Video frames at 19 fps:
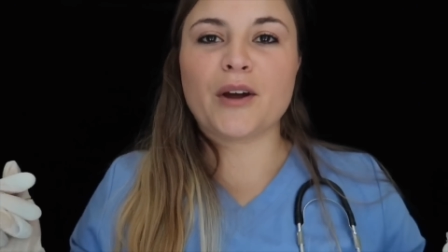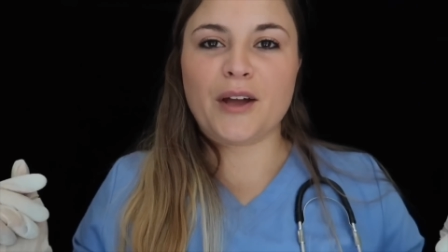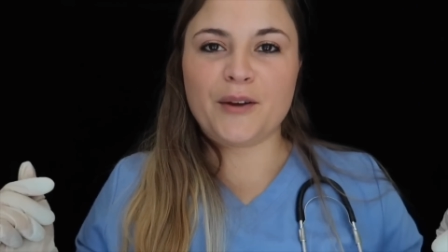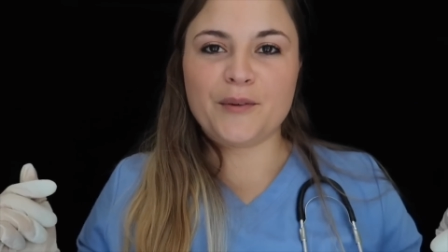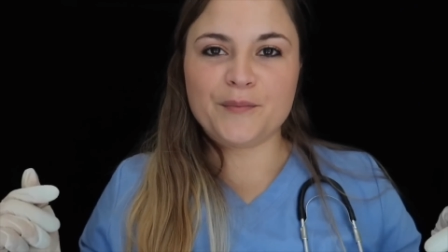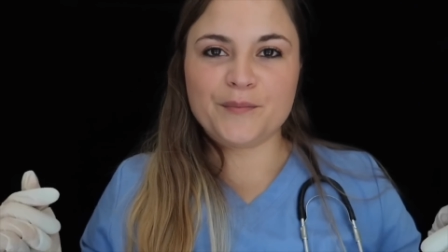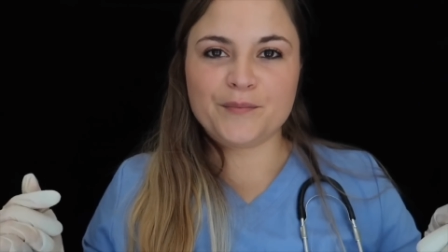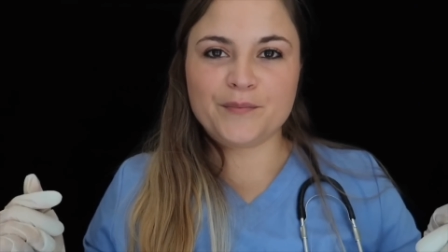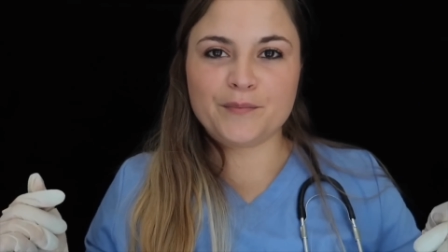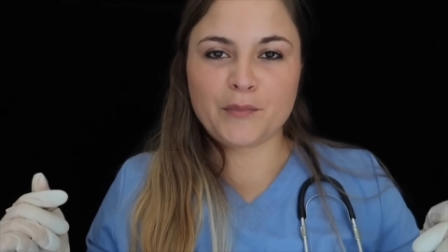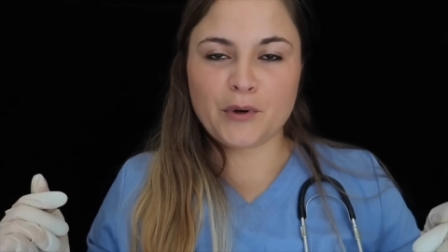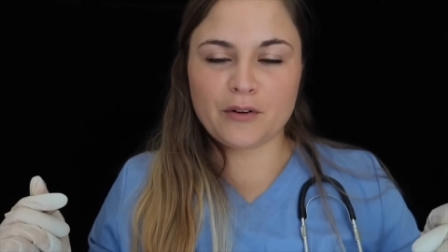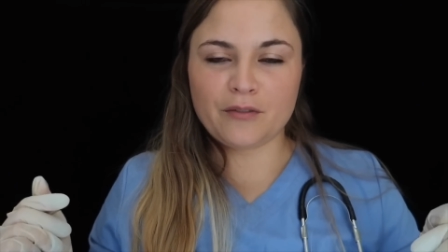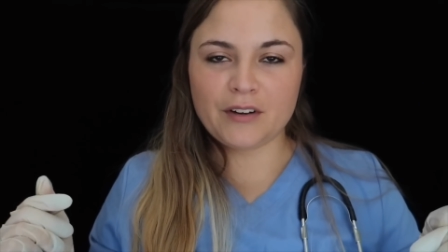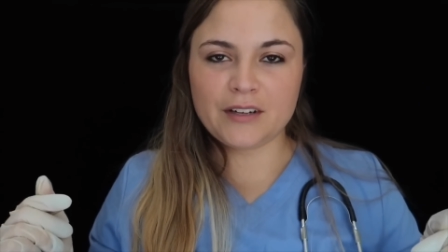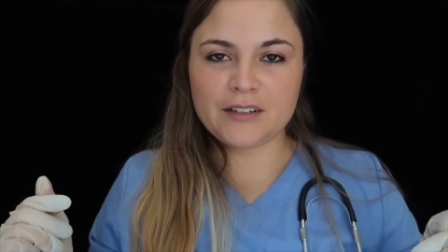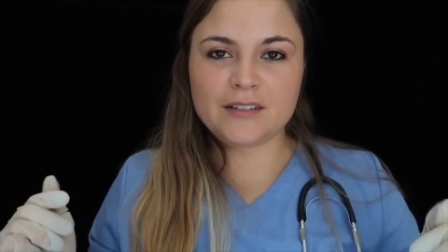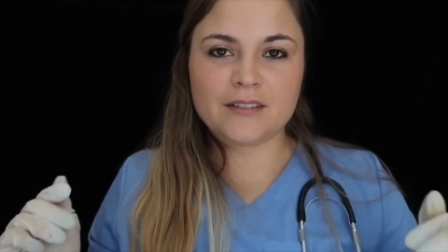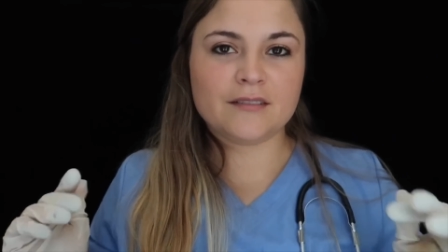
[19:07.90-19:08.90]
Okay,
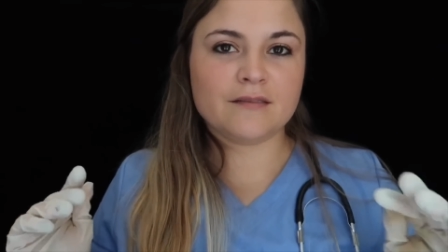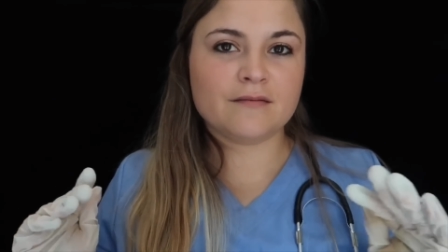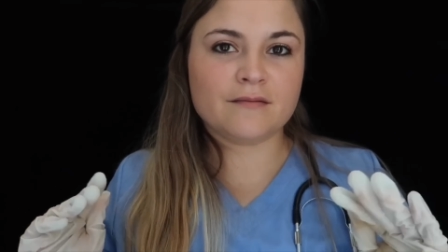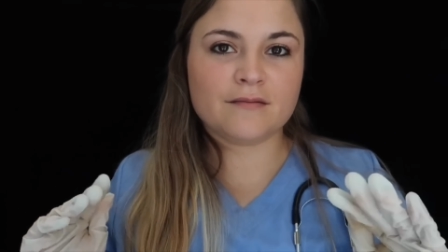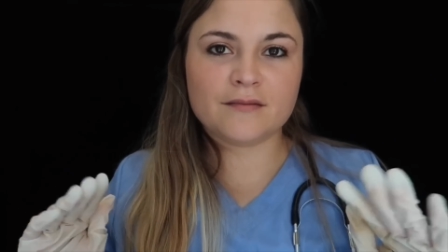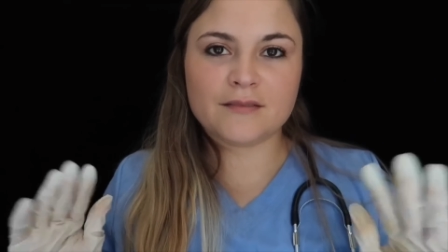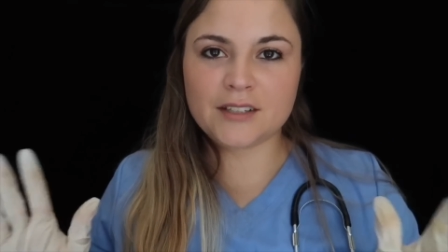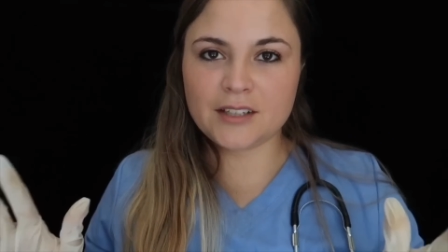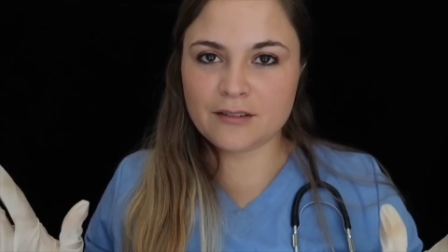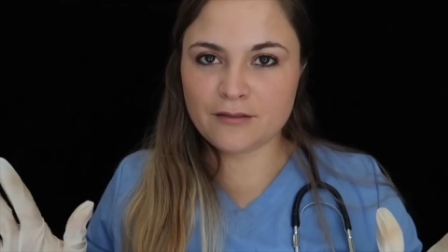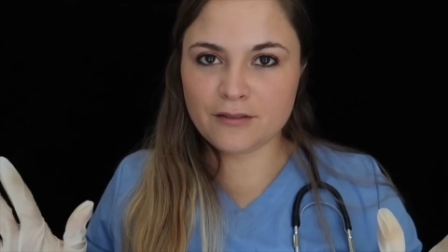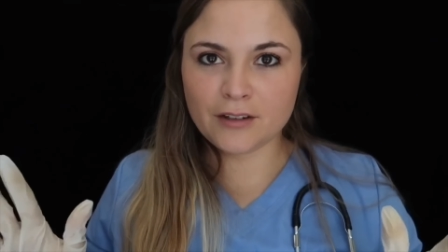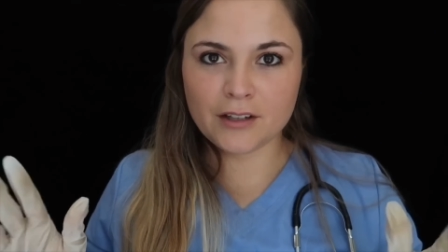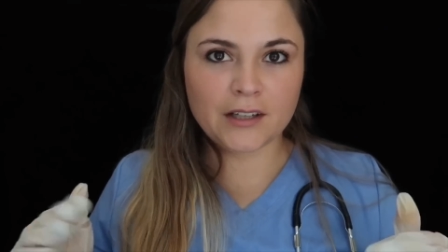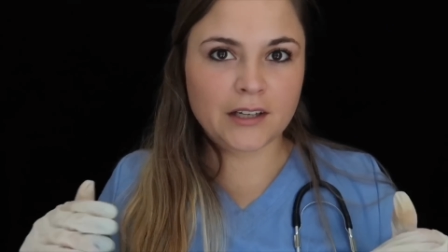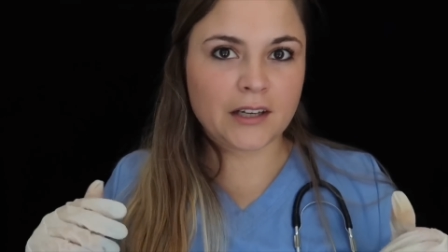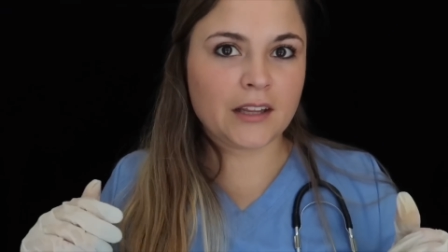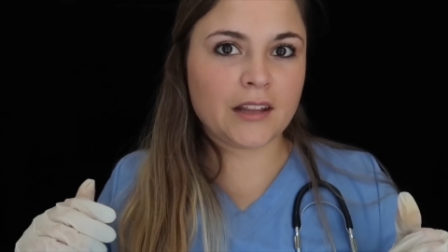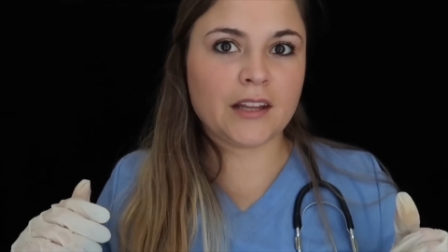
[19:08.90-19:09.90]
perfect.
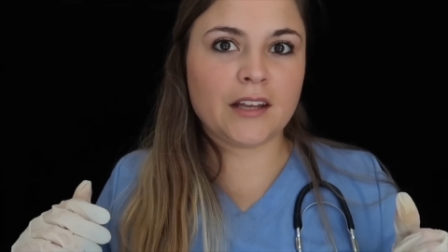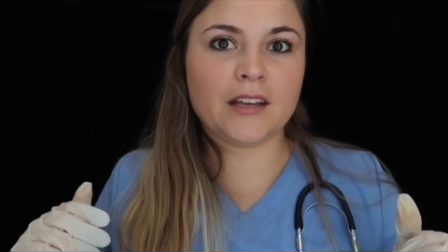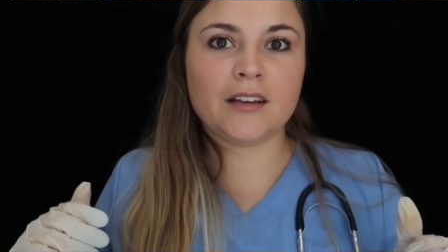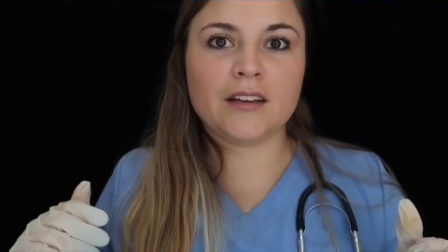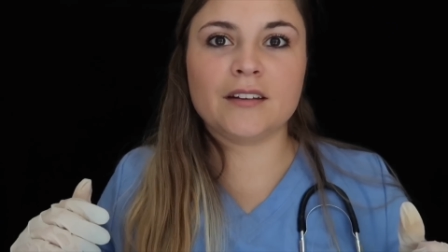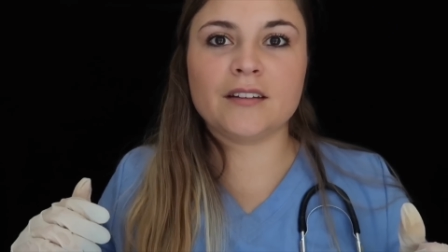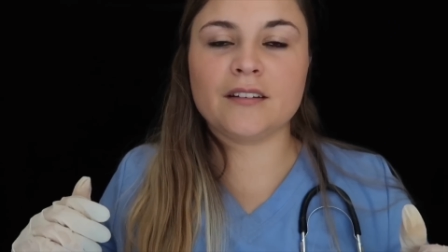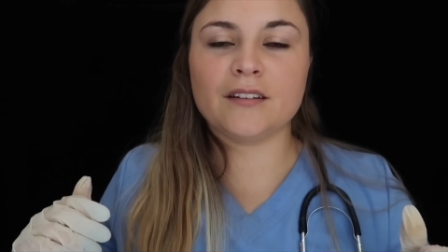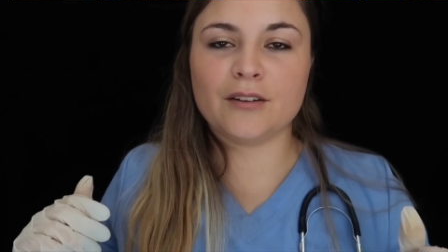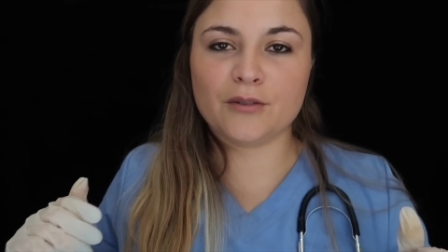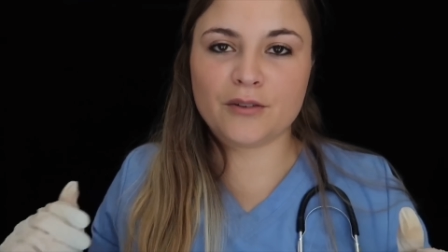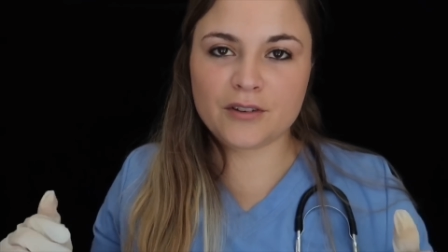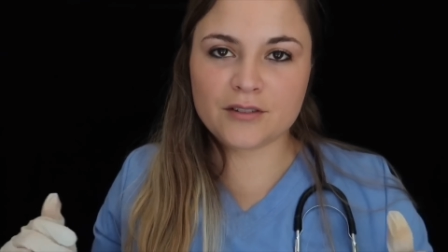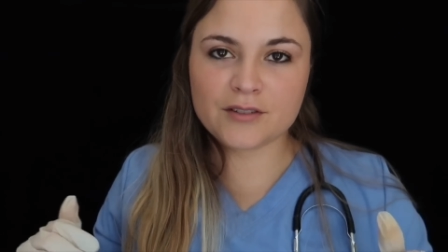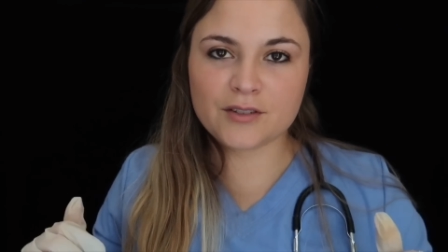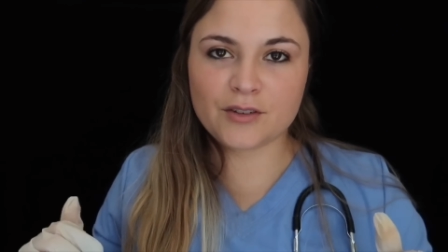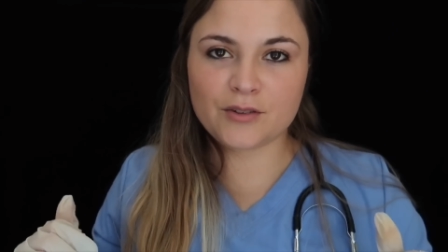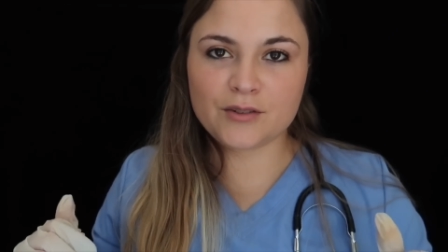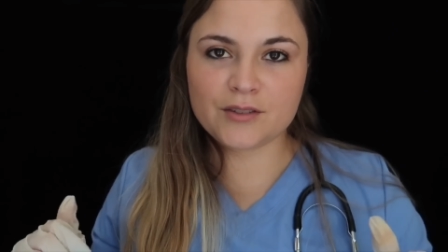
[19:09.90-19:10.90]
Didn't feel anything, no
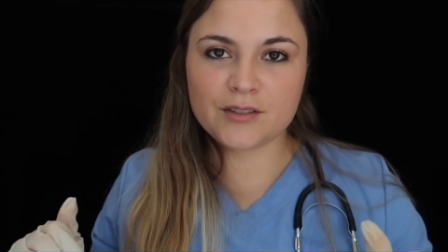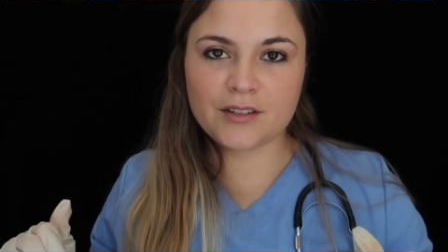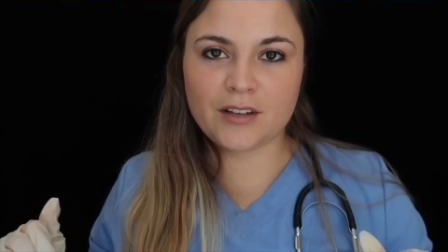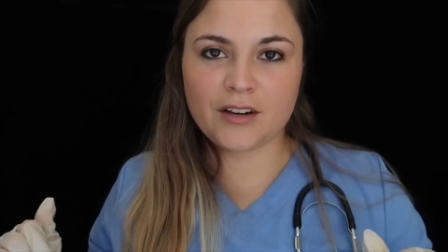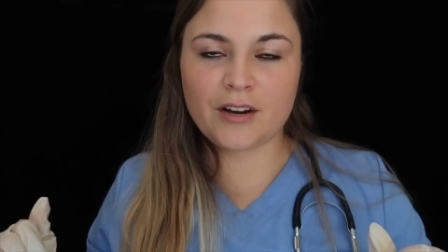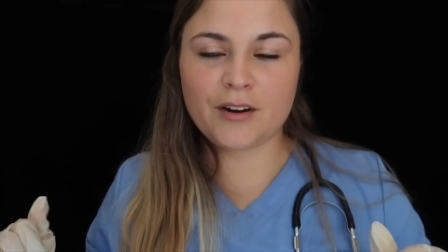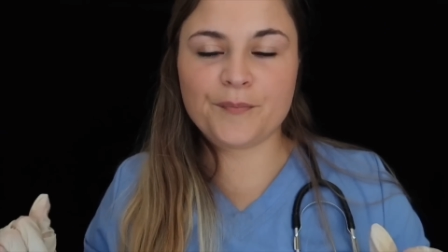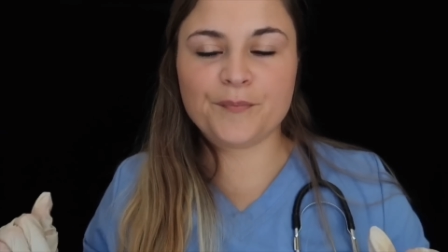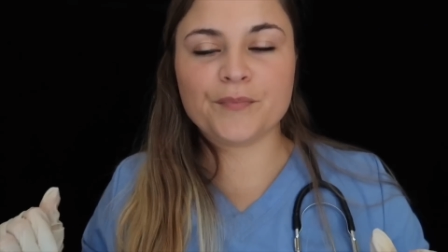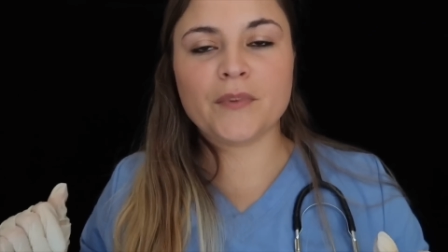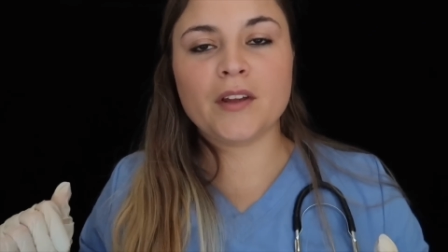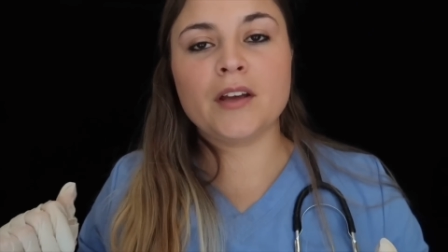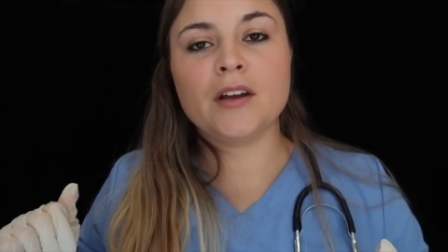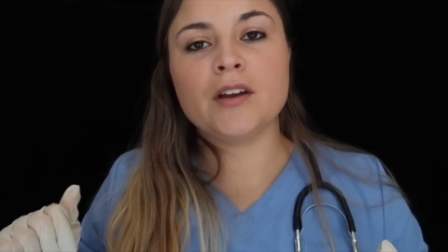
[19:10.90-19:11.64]
concerns there.